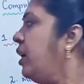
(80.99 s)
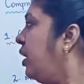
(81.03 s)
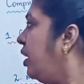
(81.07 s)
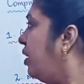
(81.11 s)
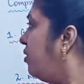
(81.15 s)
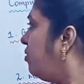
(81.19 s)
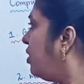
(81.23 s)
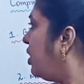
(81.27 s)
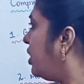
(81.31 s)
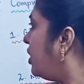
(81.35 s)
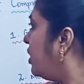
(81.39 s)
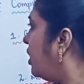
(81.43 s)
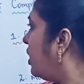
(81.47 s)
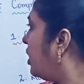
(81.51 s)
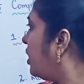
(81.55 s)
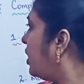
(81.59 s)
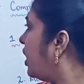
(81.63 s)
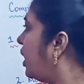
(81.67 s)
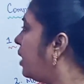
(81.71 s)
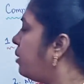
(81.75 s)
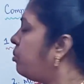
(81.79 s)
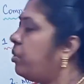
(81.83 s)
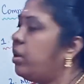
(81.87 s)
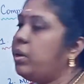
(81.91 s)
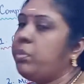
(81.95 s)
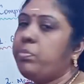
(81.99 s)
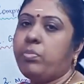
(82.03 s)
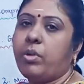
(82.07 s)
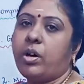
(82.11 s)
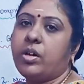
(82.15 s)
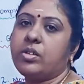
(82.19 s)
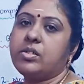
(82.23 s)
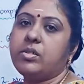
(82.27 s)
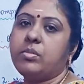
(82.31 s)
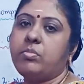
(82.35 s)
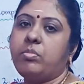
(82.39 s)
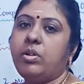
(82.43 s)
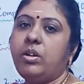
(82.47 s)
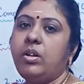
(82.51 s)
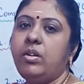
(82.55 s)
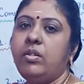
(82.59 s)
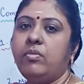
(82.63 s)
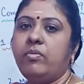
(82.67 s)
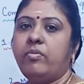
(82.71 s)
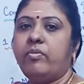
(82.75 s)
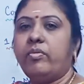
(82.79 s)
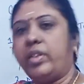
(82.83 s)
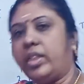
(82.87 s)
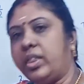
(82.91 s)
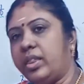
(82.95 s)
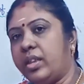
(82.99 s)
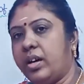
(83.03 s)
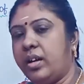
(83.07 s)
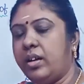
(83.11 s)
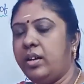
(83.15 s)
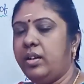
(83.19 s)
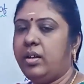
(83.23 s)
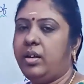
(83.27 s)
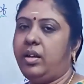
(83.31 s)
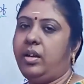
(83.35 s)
Everything can be possible with the